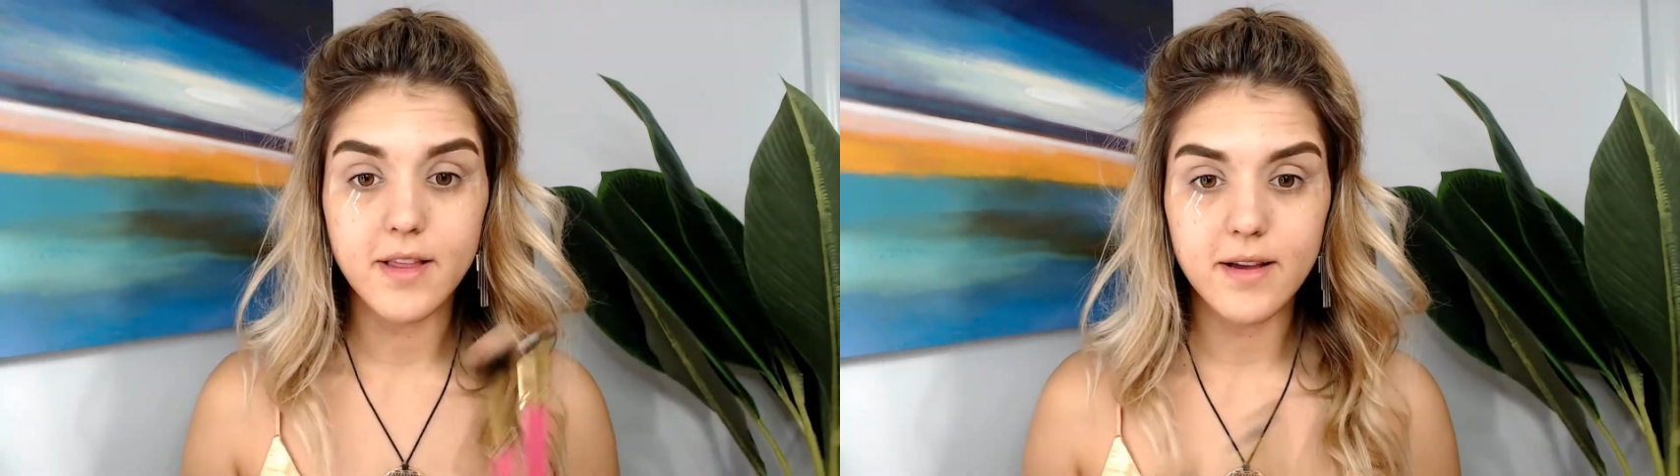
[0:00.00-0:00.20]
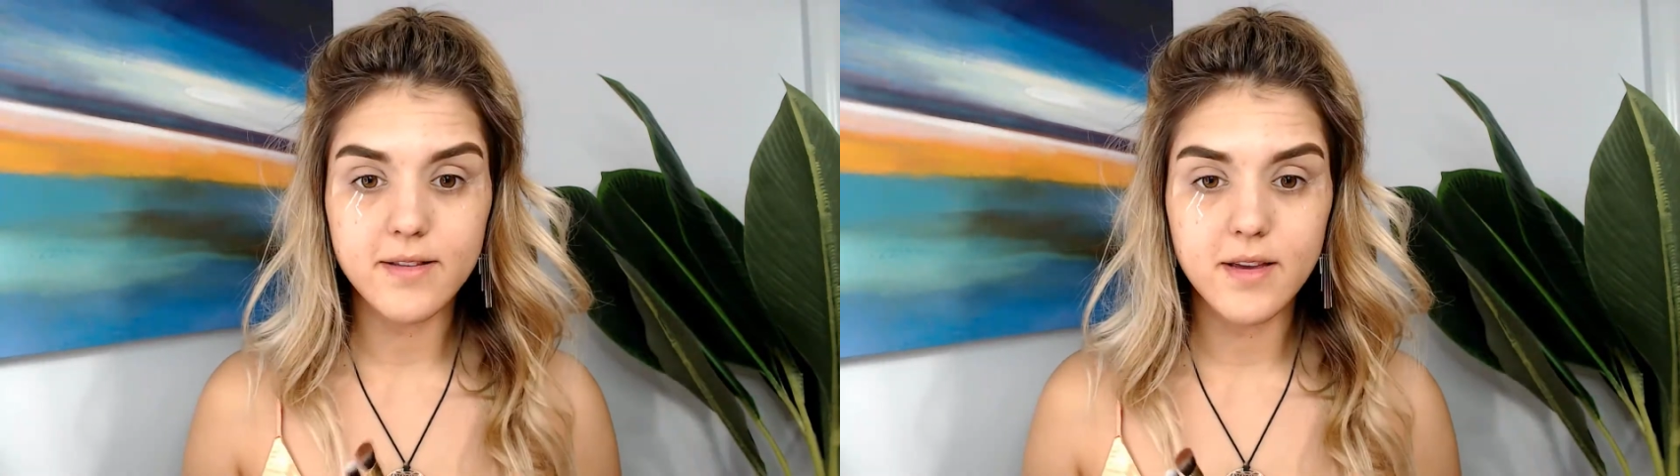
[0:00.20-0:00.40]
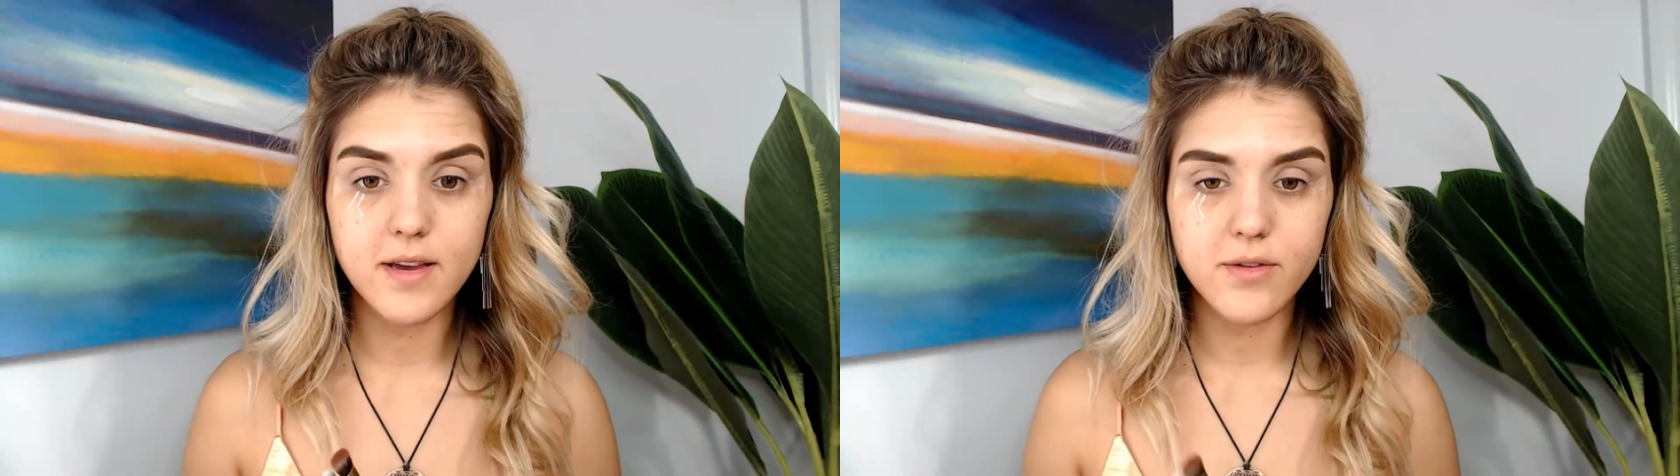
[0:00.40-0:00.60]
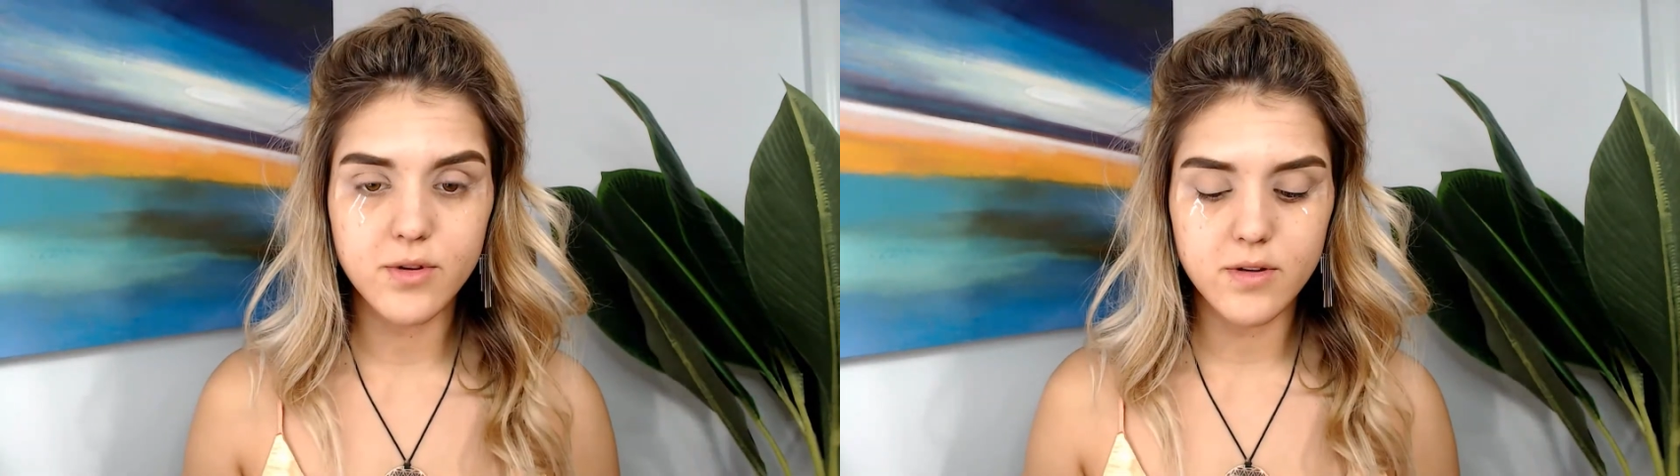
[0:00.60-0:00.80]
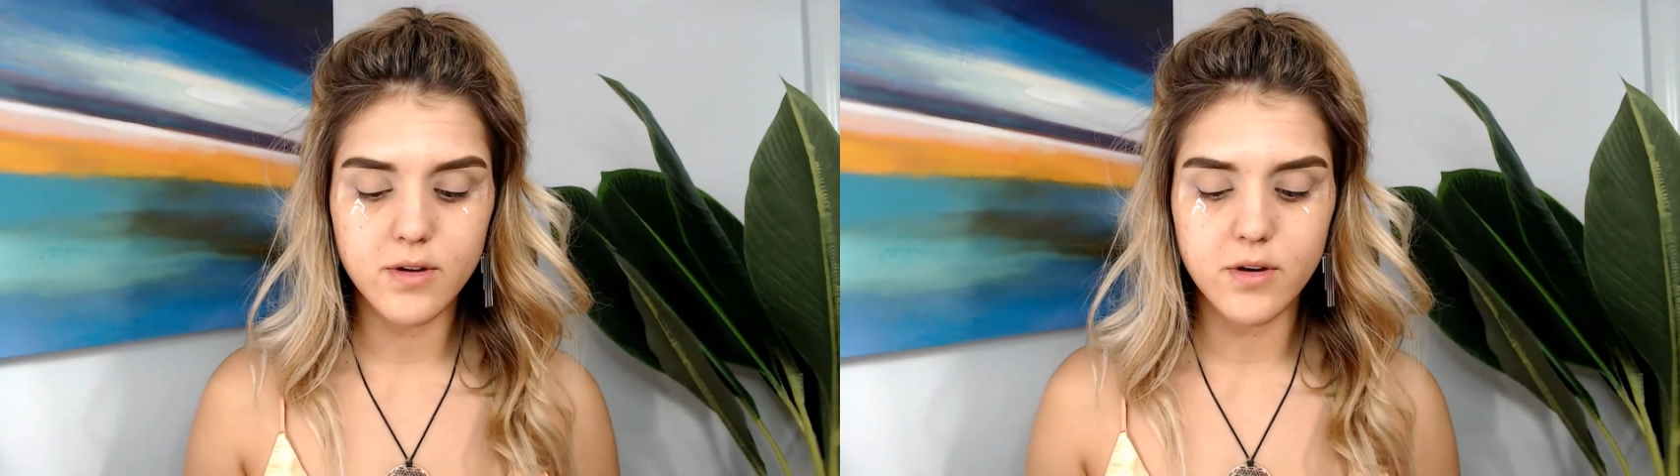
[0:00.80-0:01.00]
next thing I
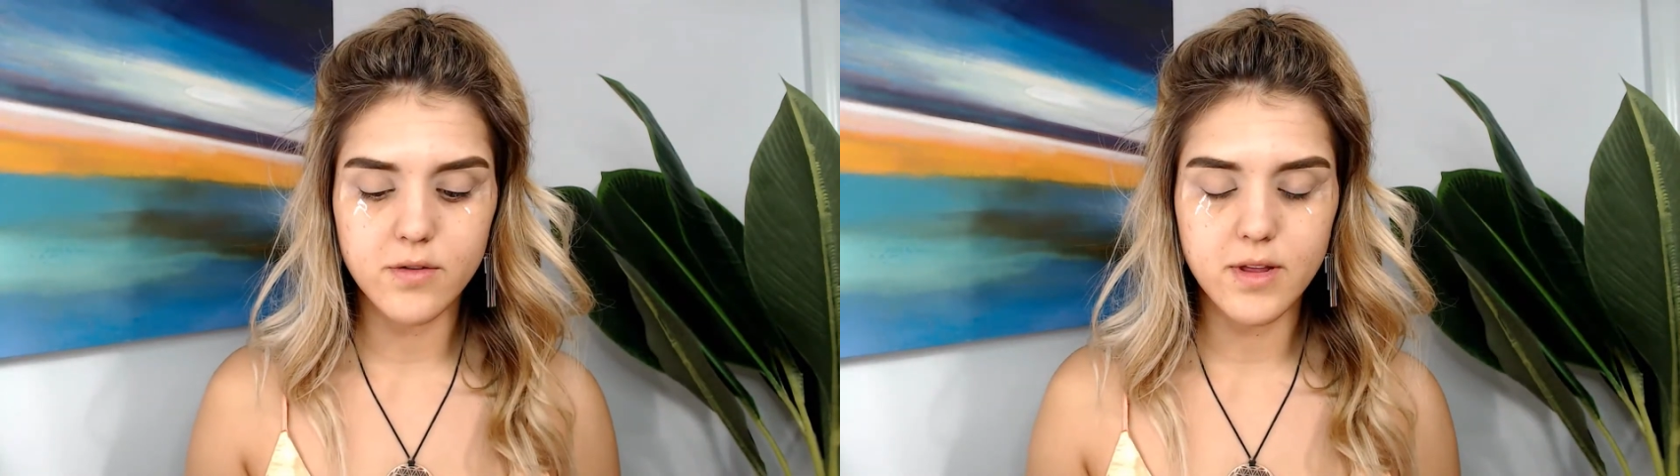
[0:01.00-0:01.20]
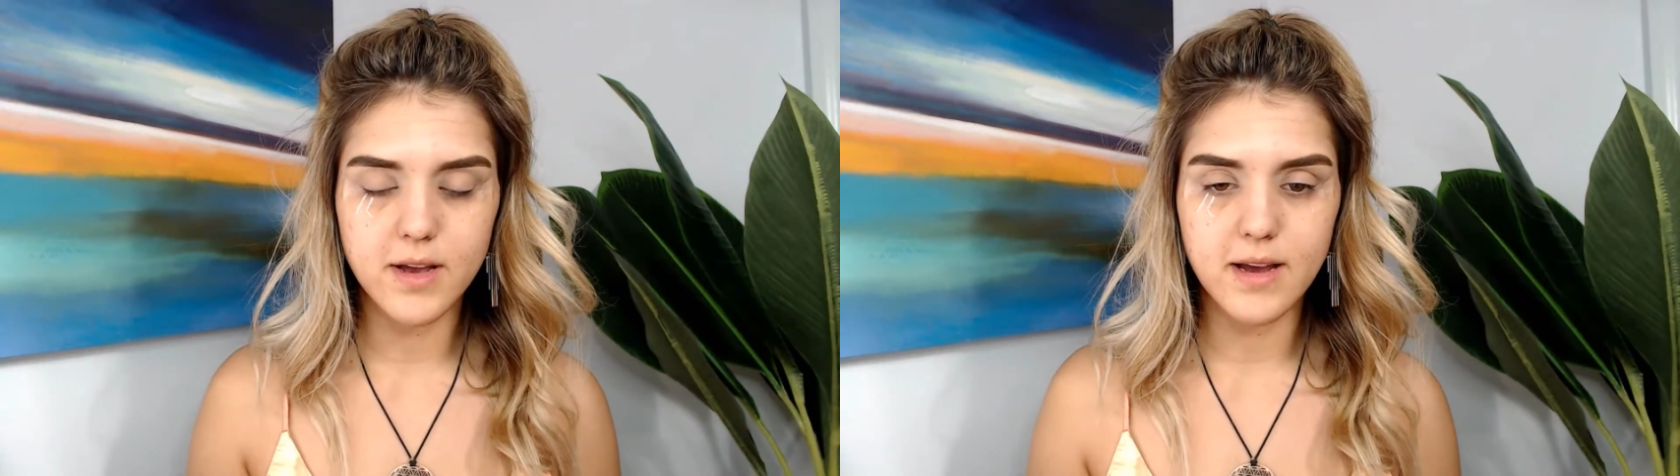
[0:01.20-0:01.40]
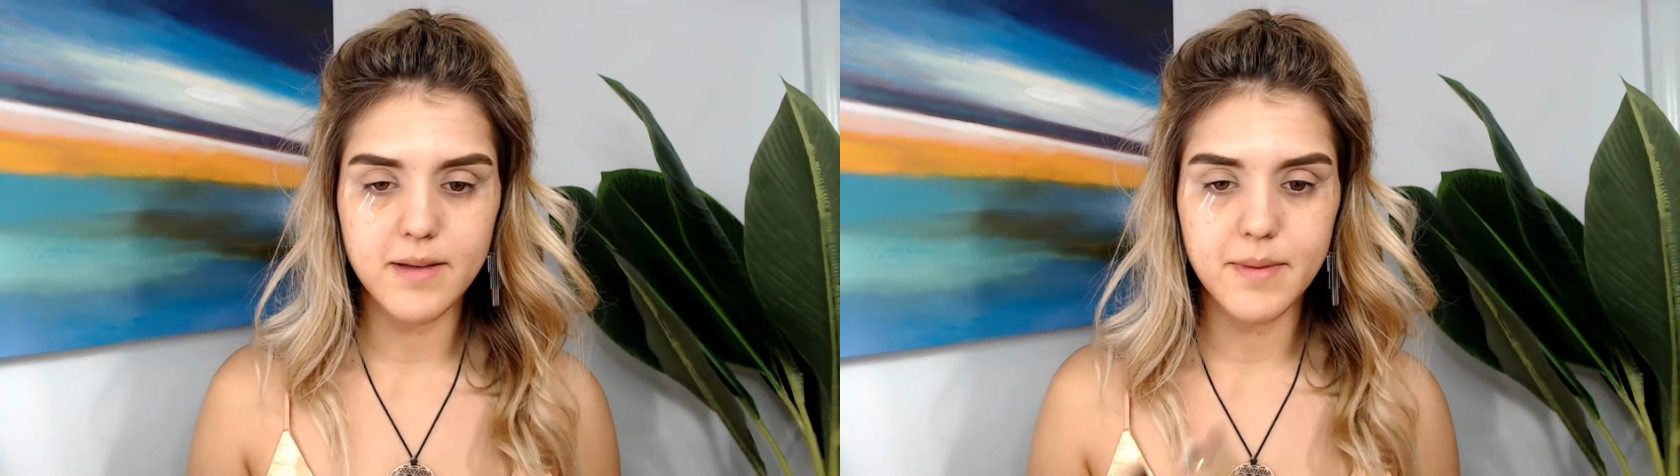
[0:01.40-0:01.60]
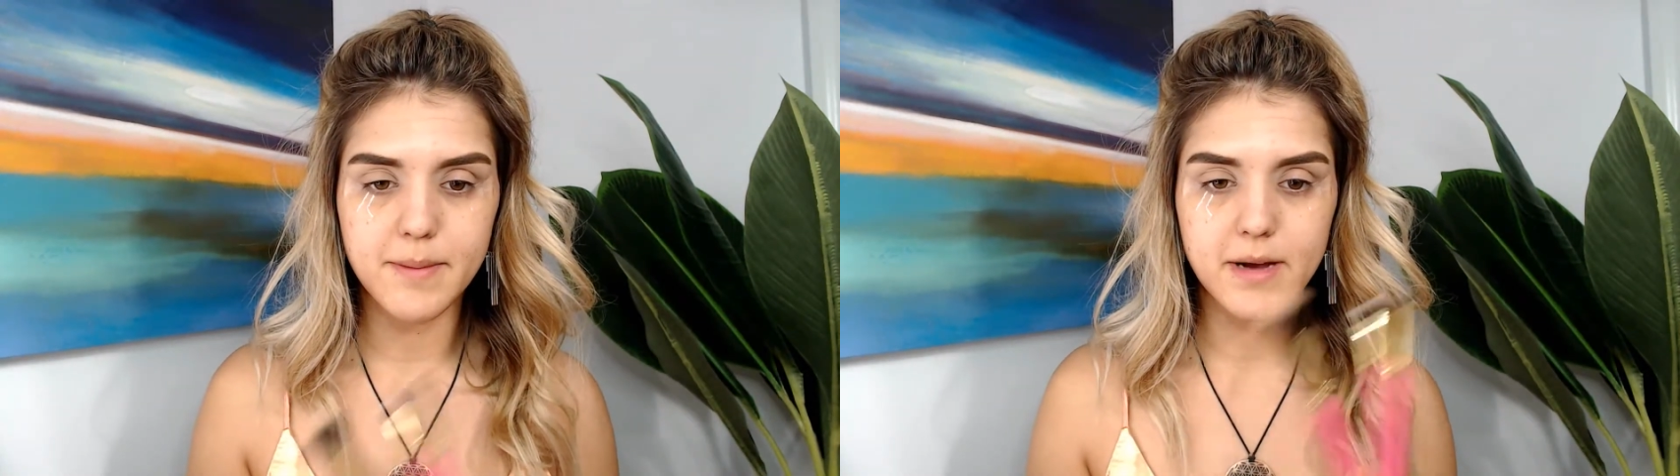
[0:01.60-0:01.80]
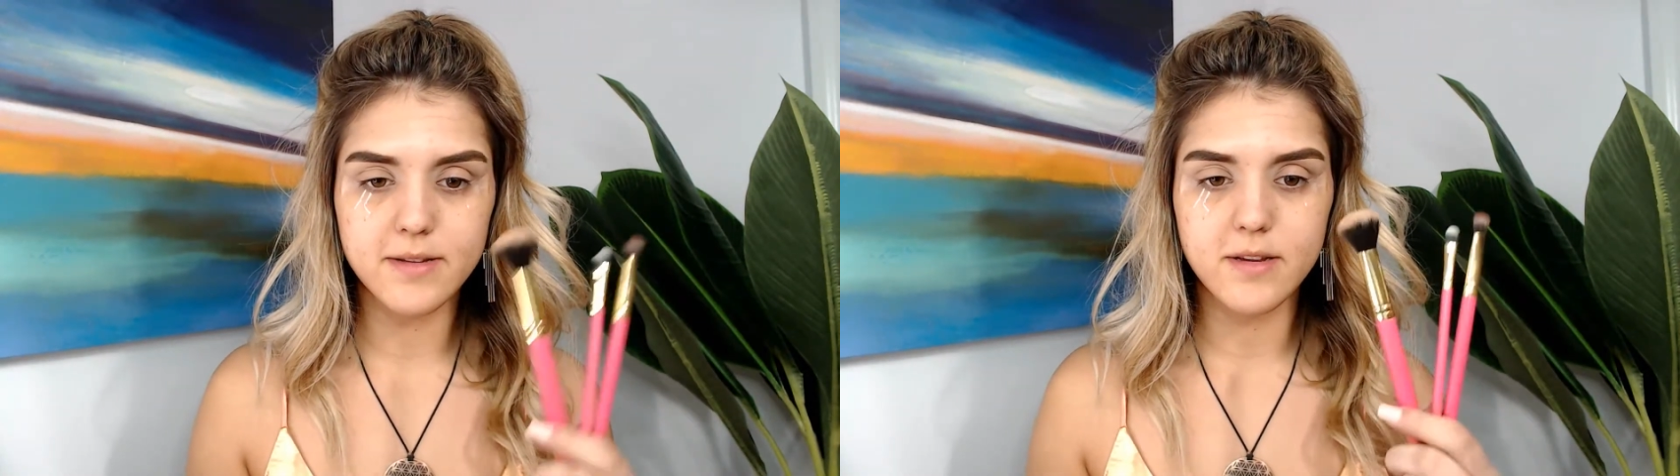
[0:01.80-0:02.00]
wanted to go over that I got in my
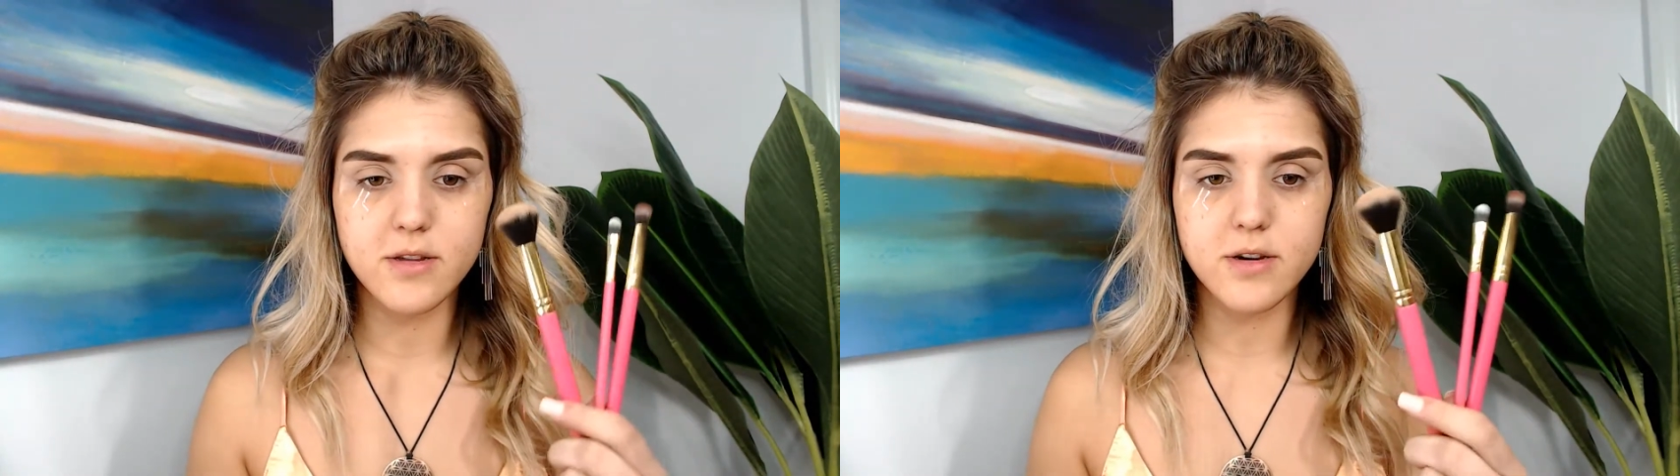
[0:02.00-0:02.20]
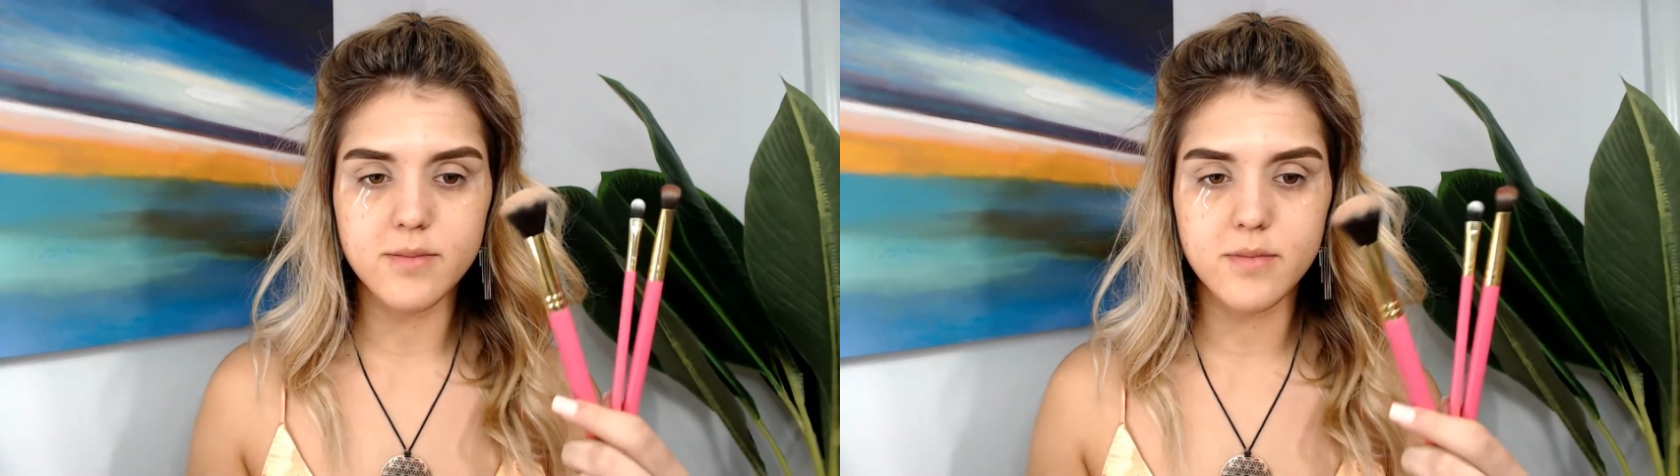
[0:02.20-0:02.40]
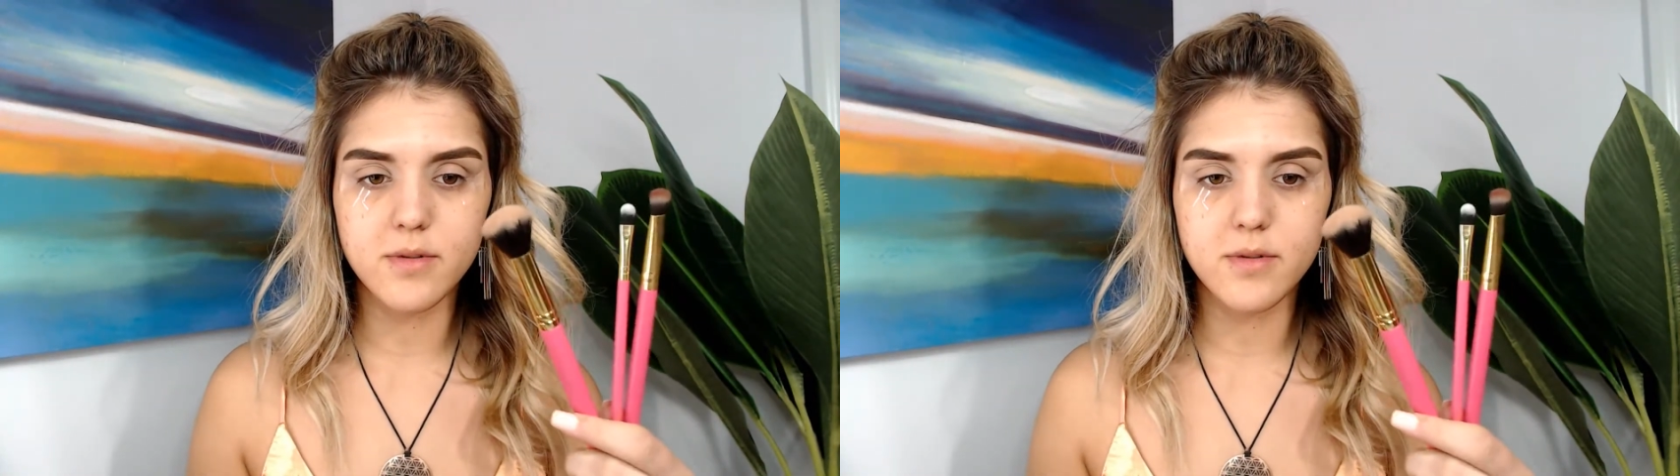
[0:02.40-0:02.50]
Boxycharm